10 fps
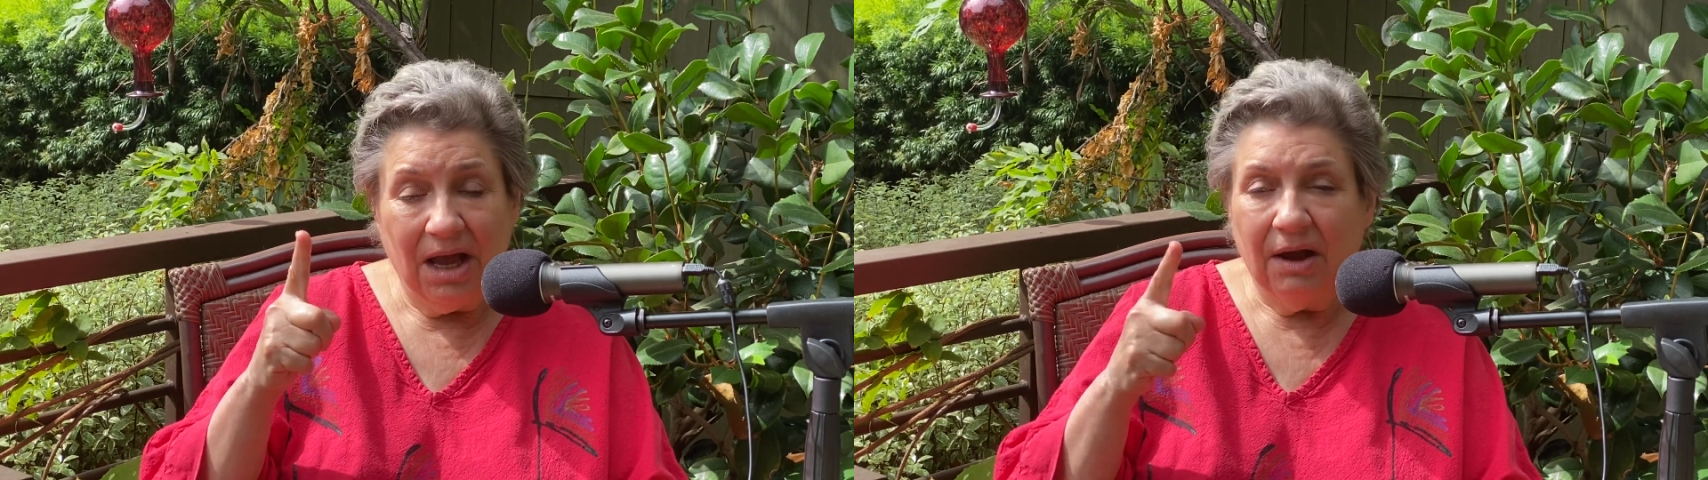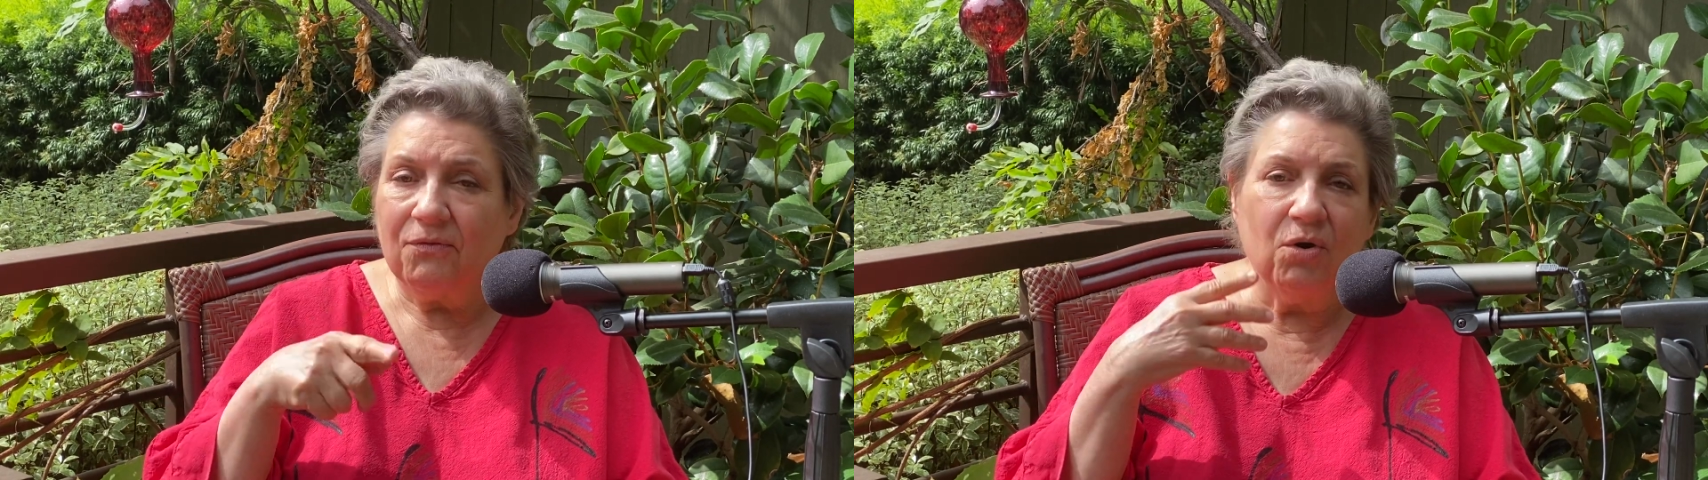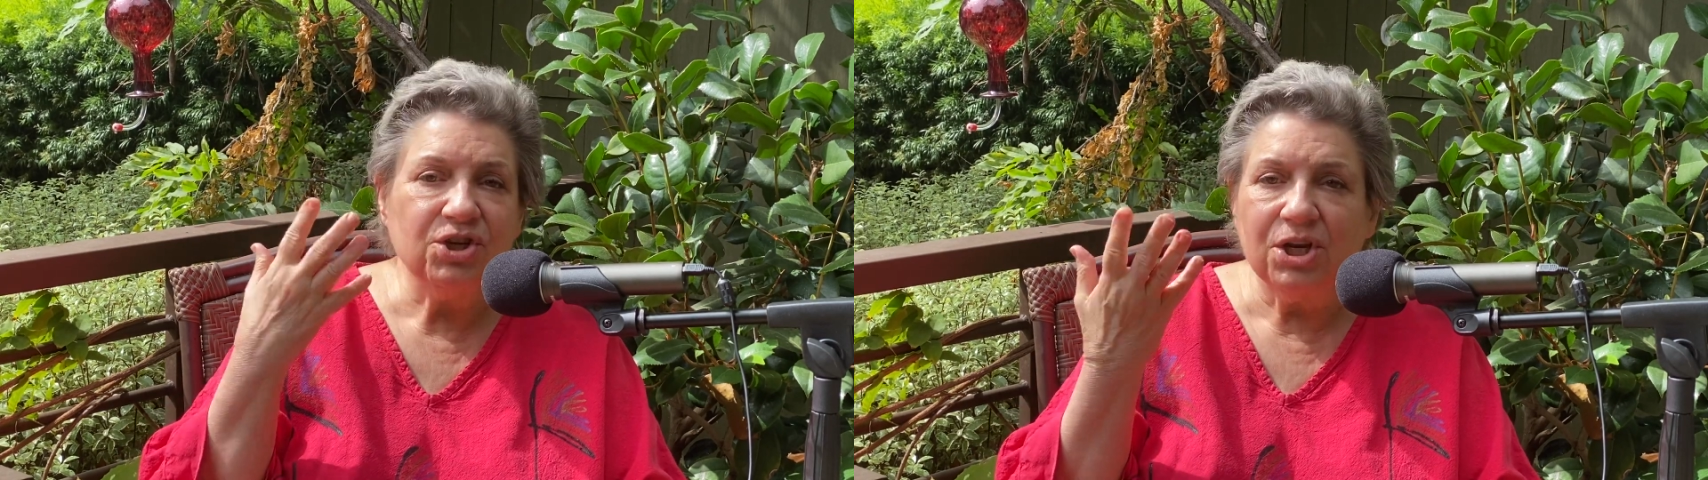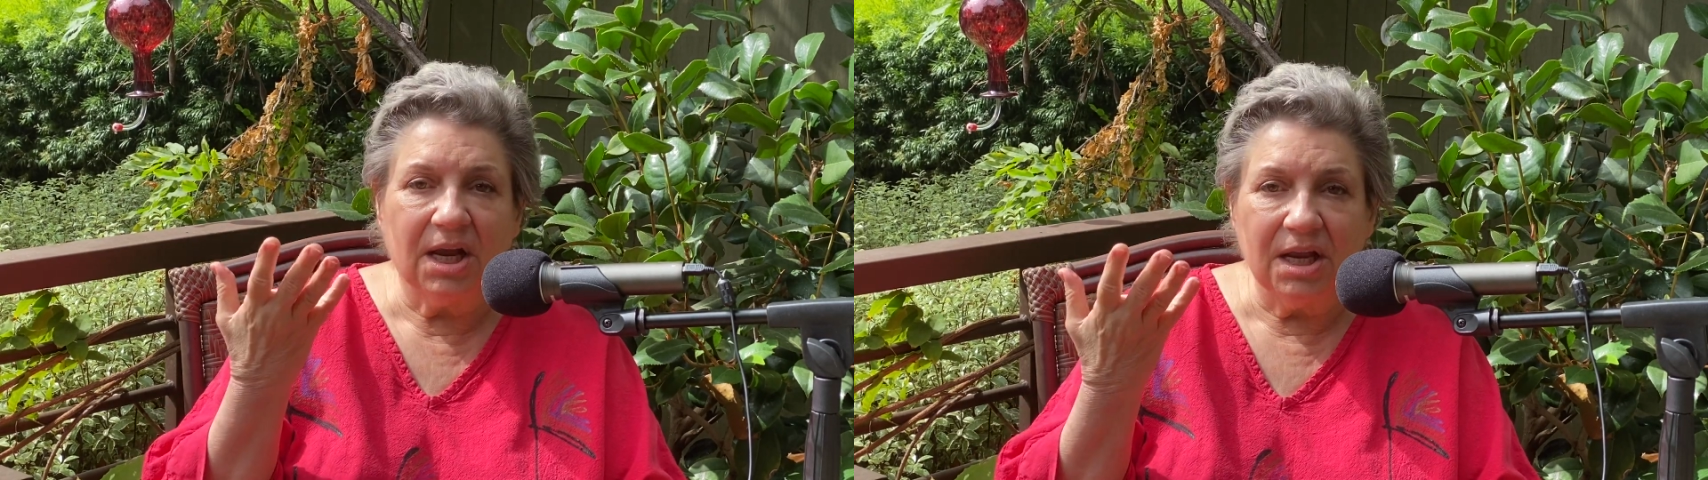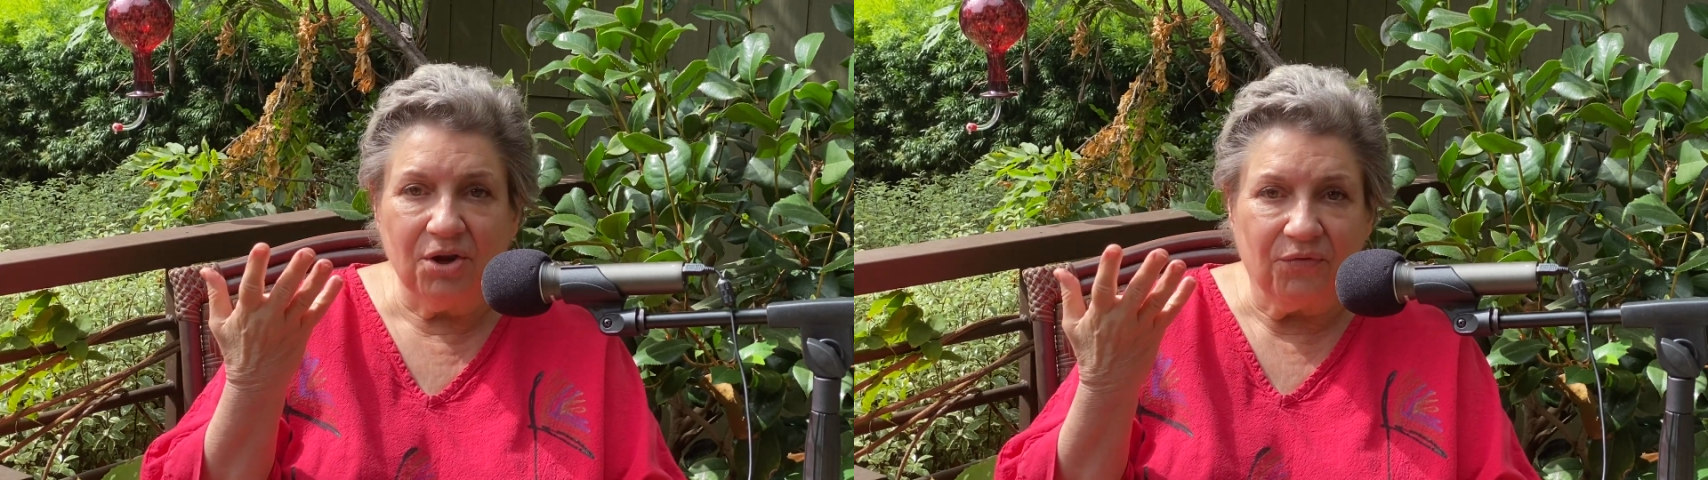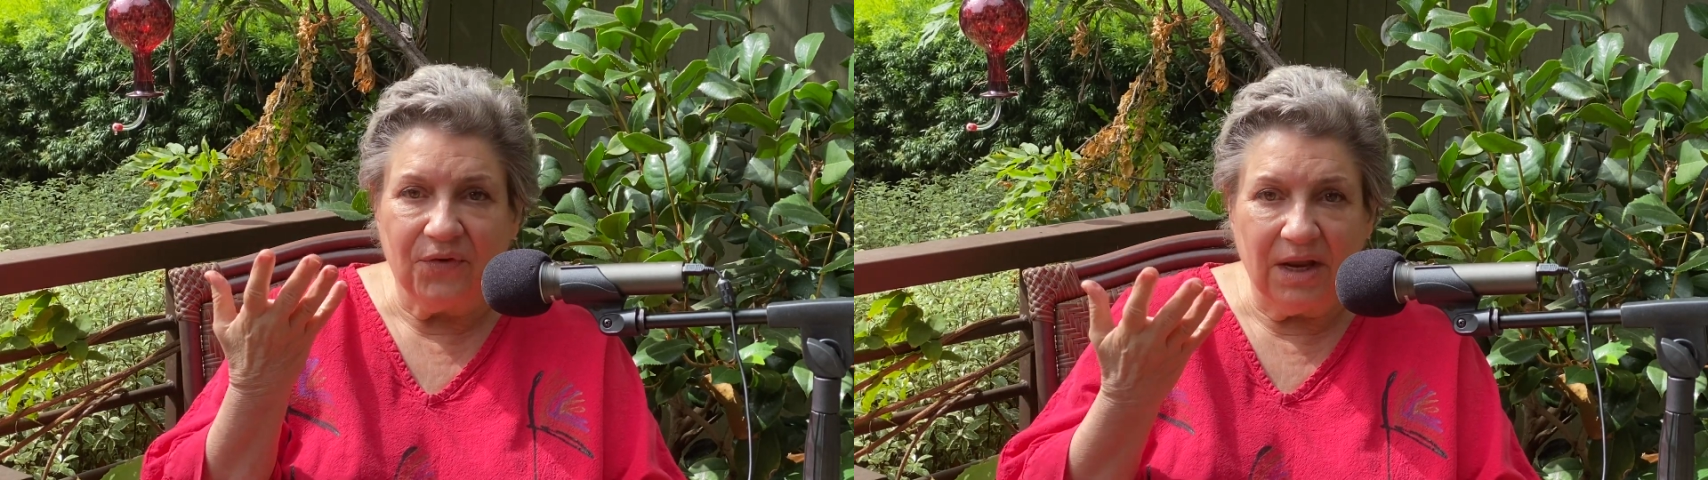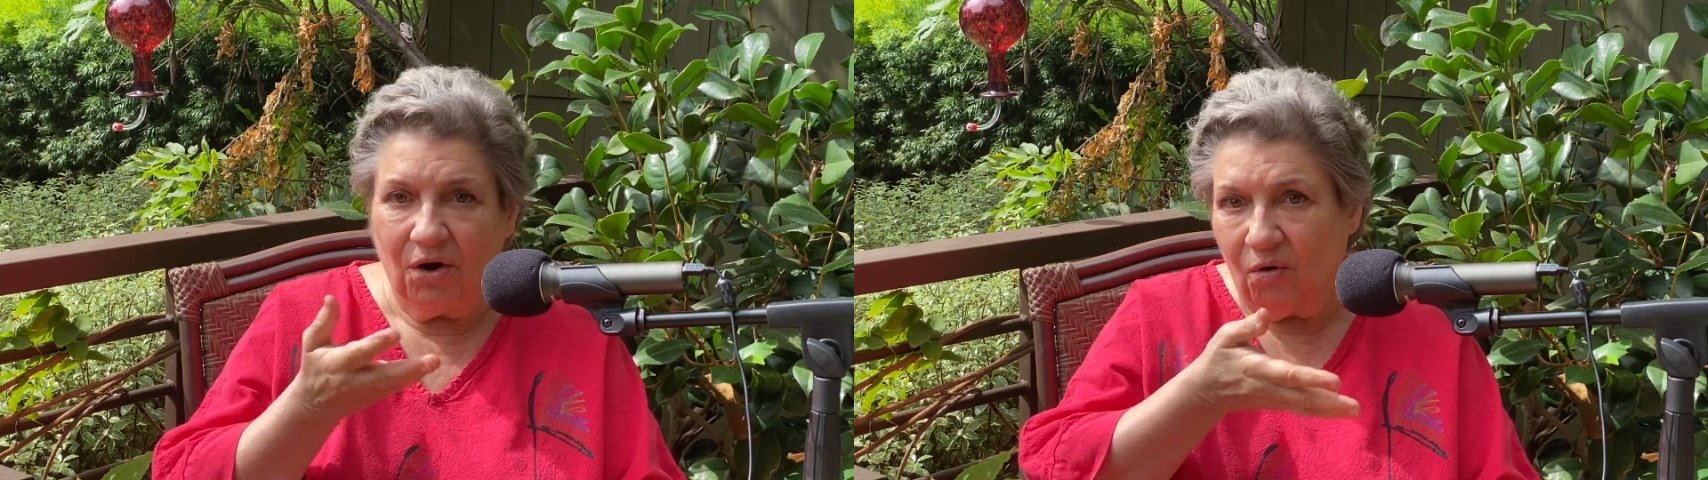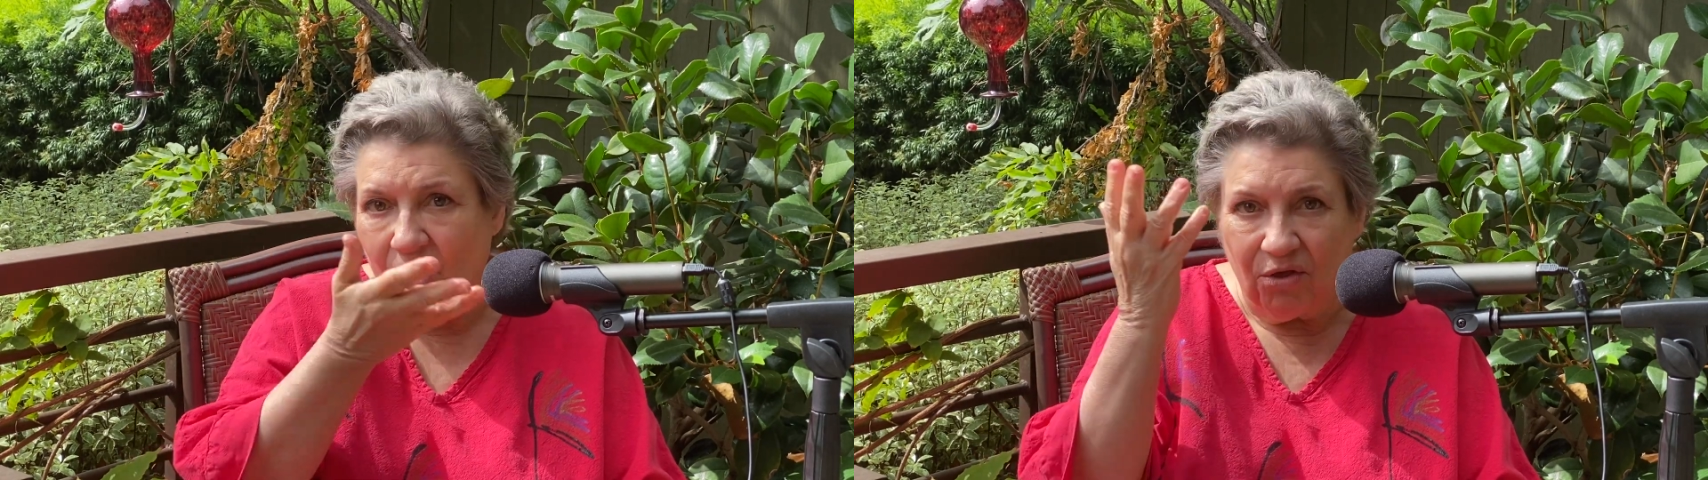Of course, you cut your
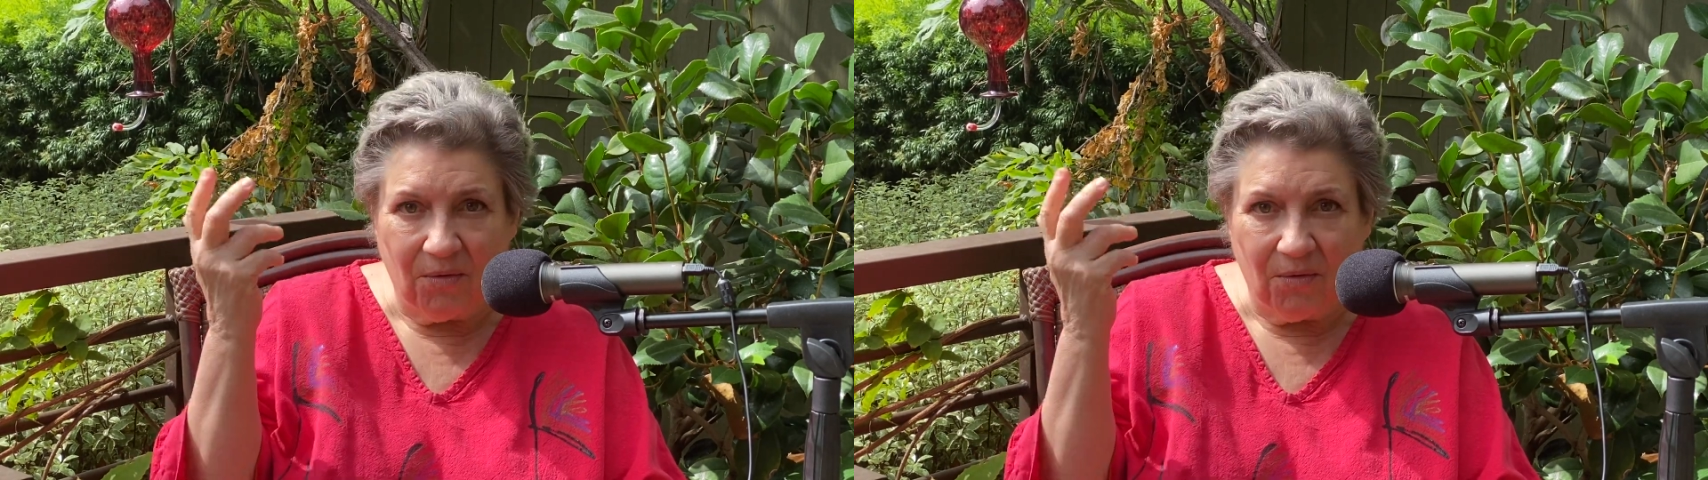finger all